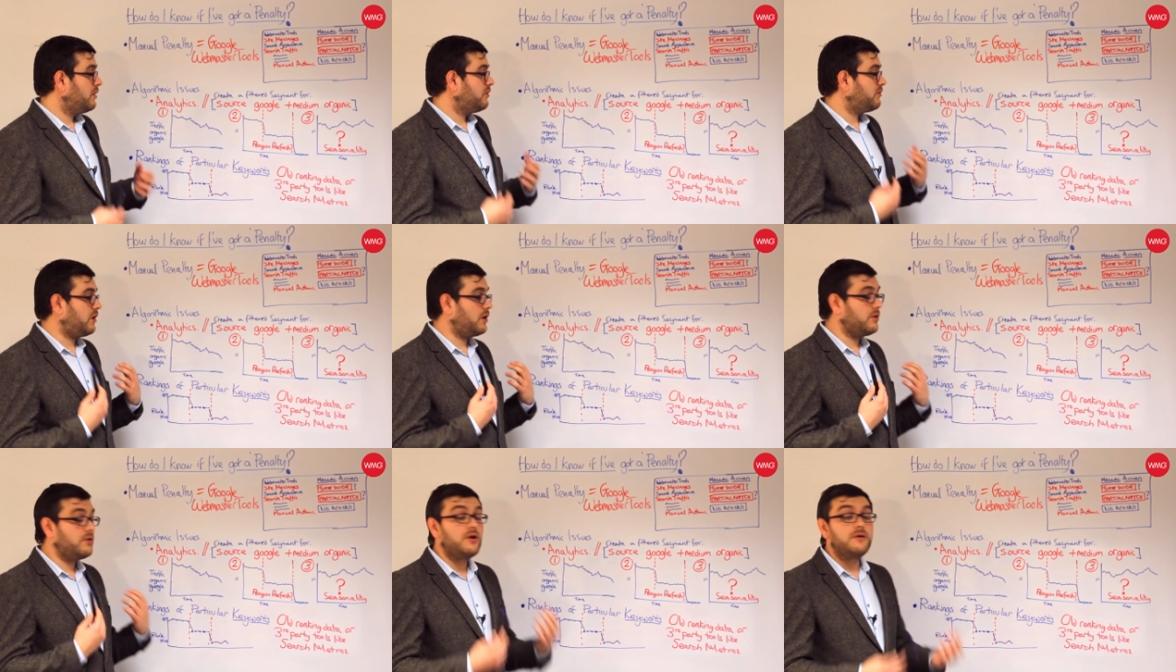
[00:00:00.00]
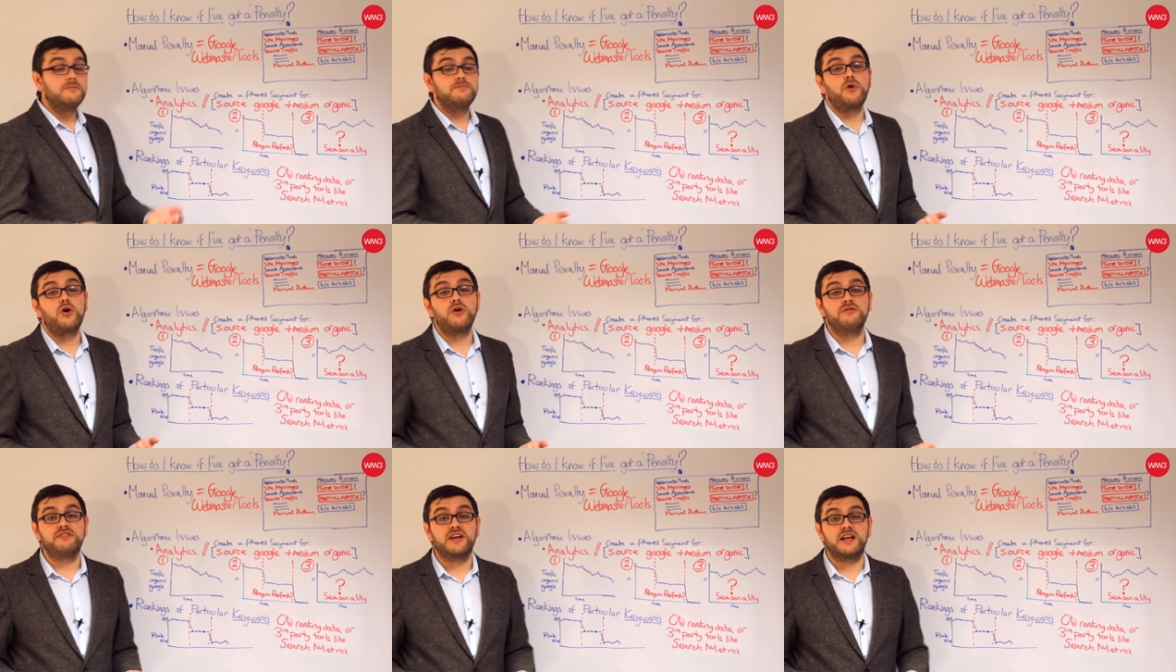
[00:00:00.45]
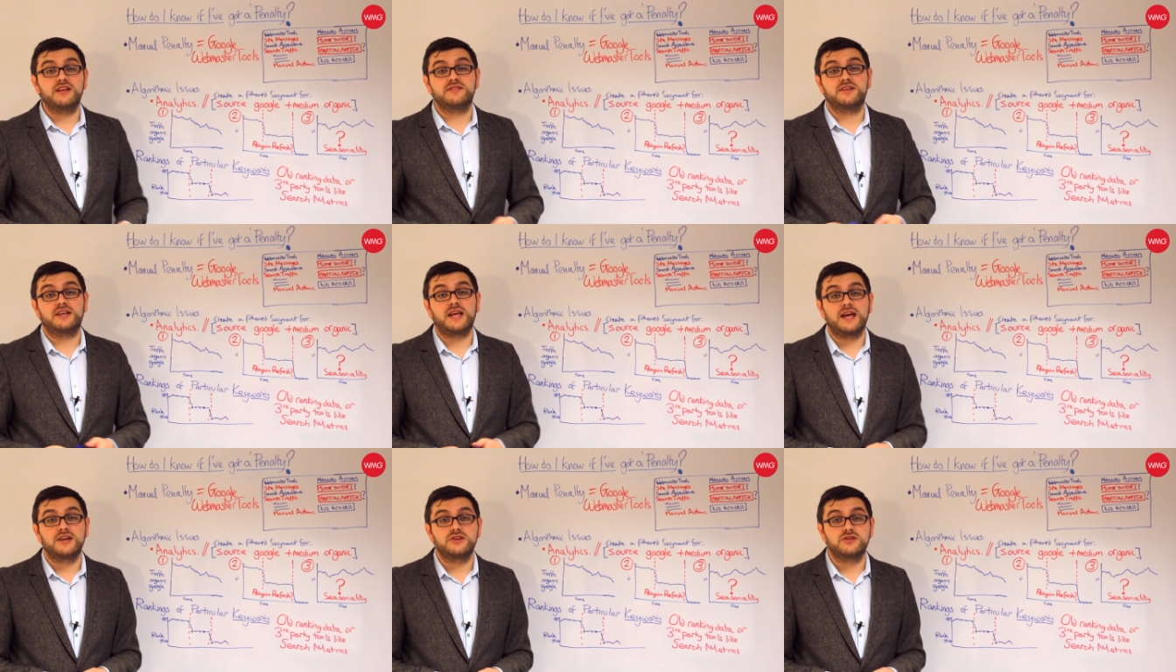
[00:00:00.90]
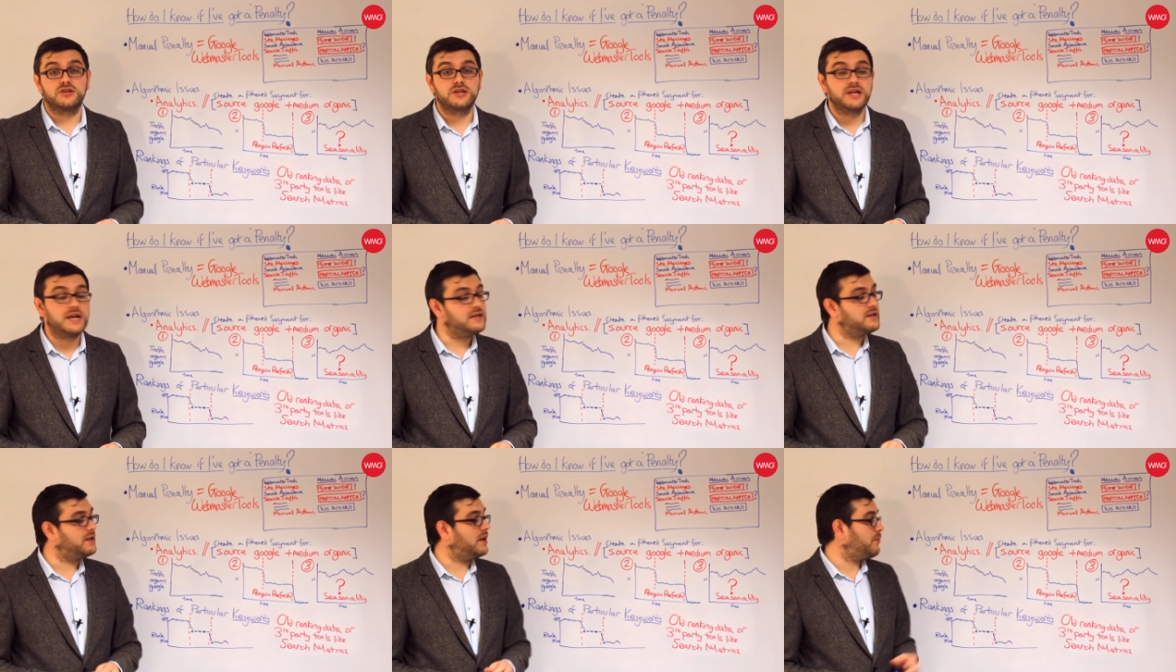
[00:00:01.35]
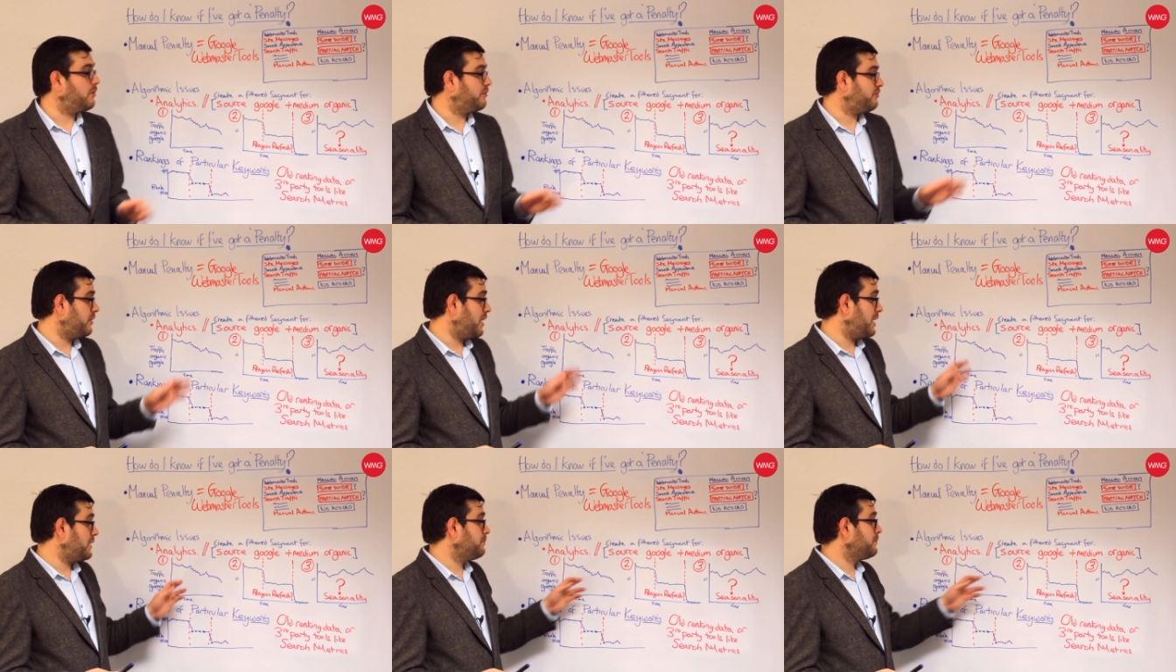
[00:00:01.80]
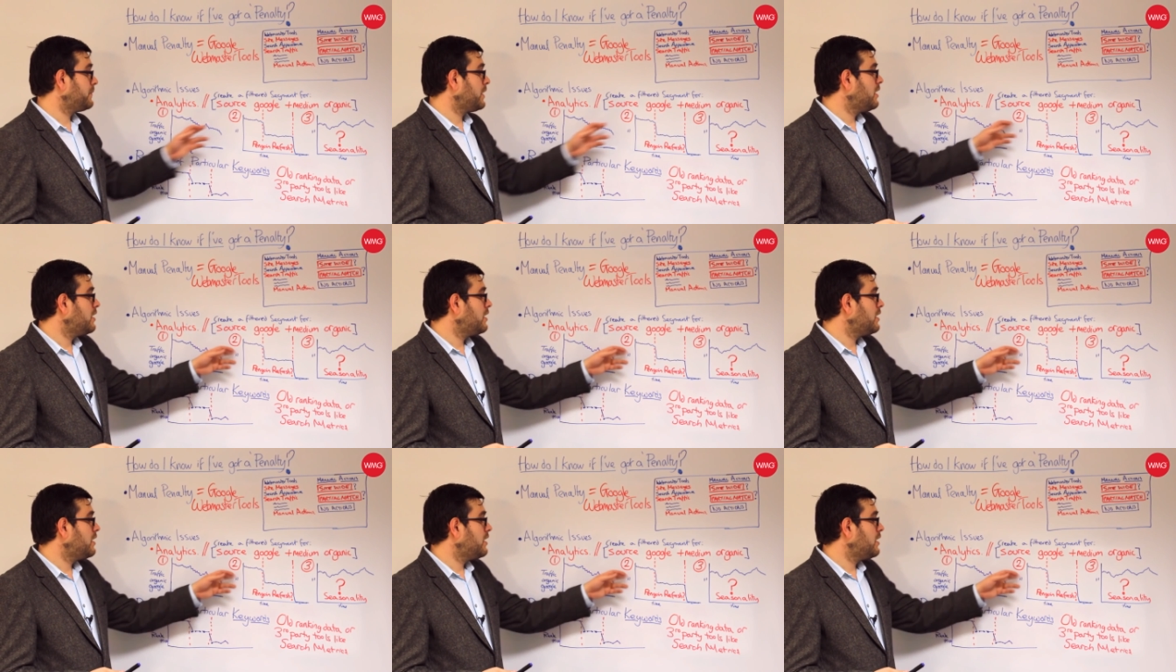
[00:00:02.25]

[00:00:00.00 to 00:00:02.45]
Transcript: So more investigation needed, I'm afraid.